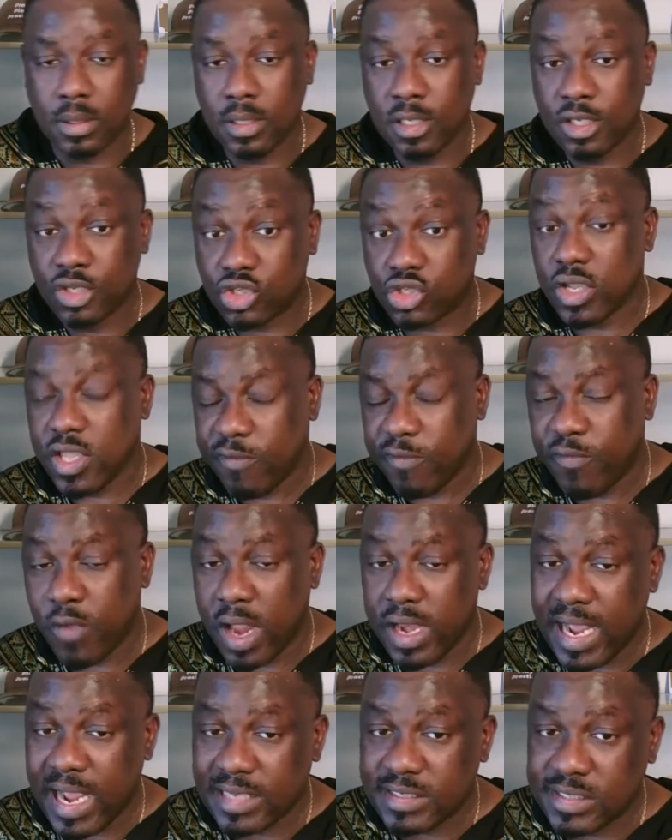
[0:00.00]
So if you're in
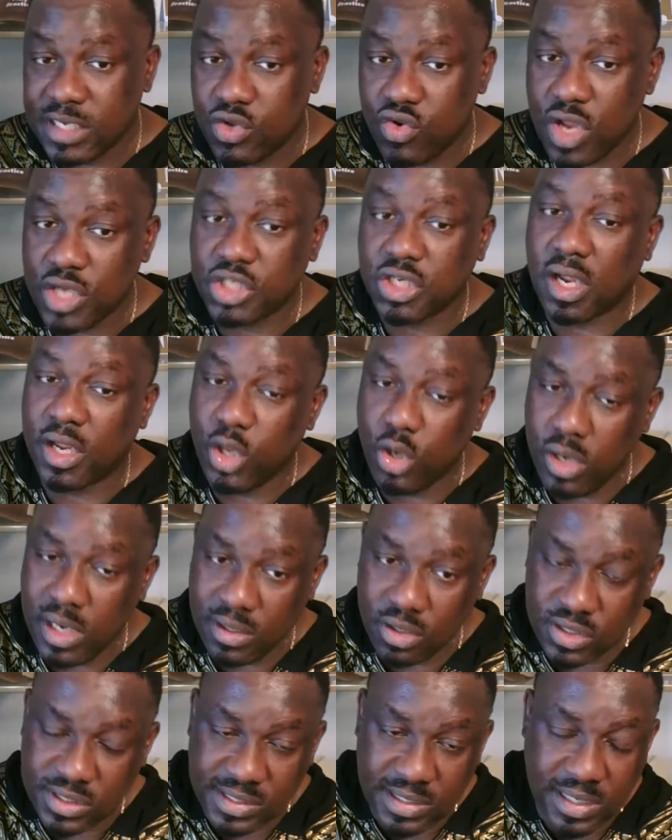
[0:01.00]
that situation, you need
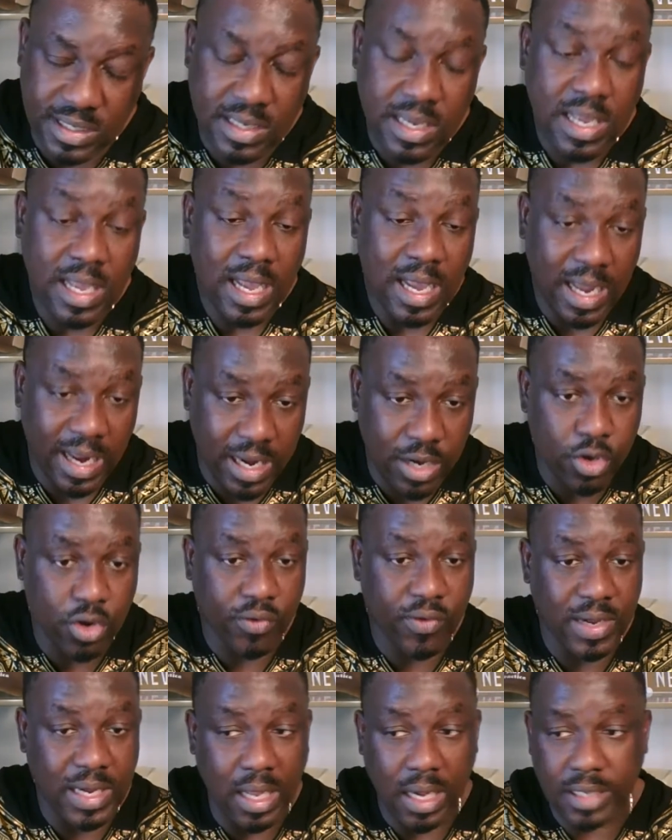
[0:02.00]
to see an
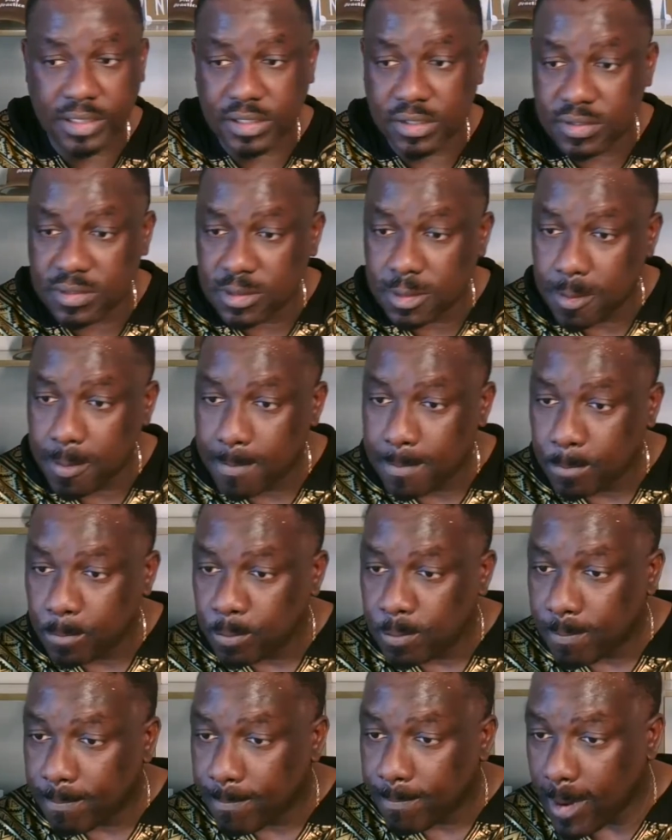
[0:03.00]
endocrinologist.
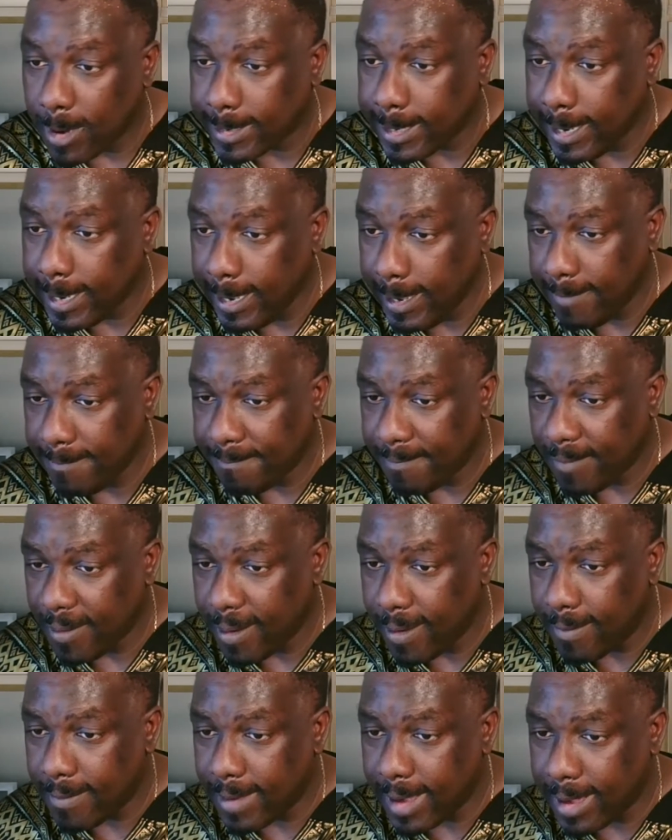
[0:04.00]
Okay?
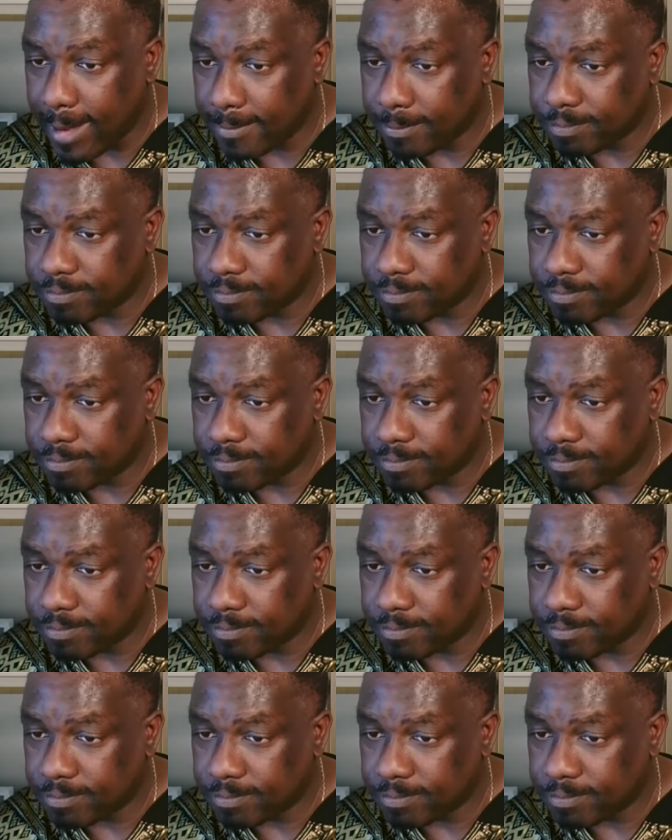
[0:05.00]
All right.